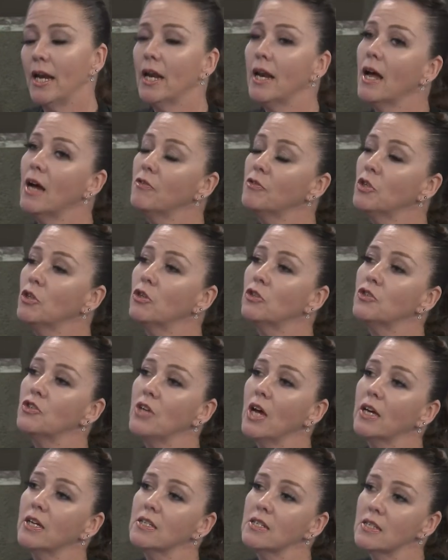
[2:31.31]
And after her
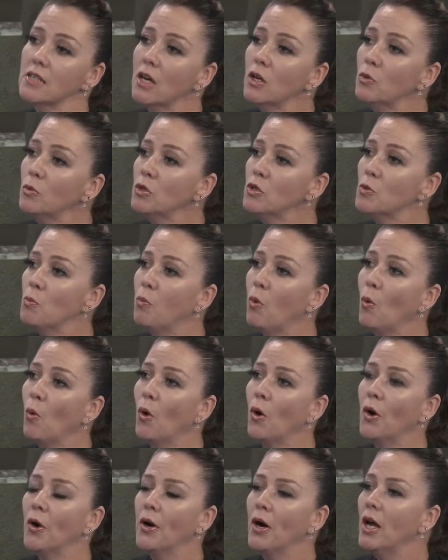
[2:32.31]
second son was
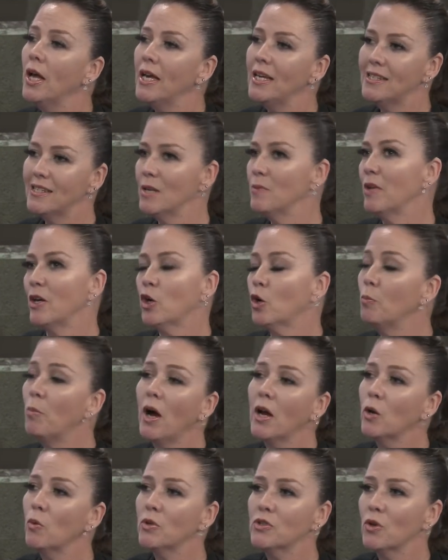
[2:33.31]
born, it seemed like her
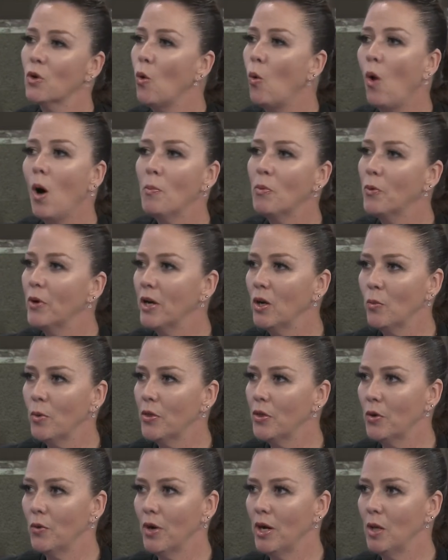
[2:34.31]
body wasn't quite cooperating
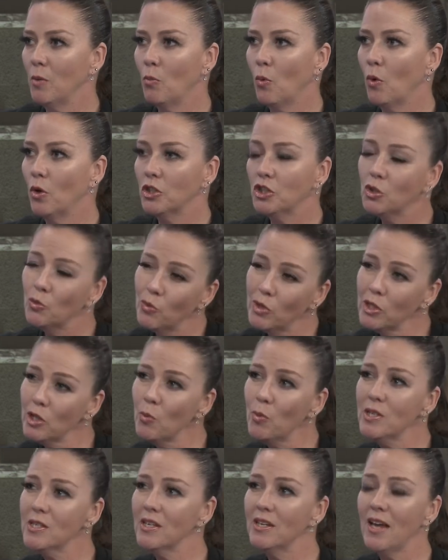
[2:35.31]
with her anymore. She really
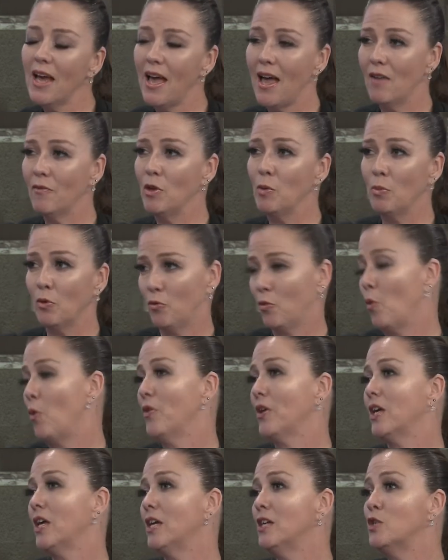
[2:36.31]
wasn't heavy before
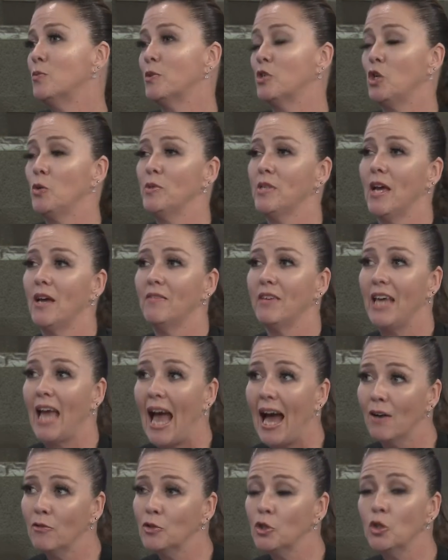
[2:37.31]
the kids, but she was heavy
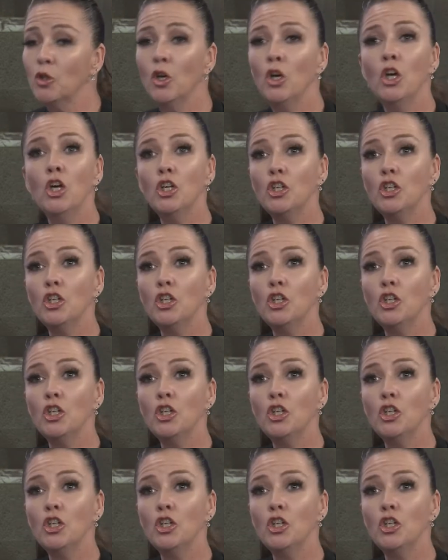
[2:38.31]
after.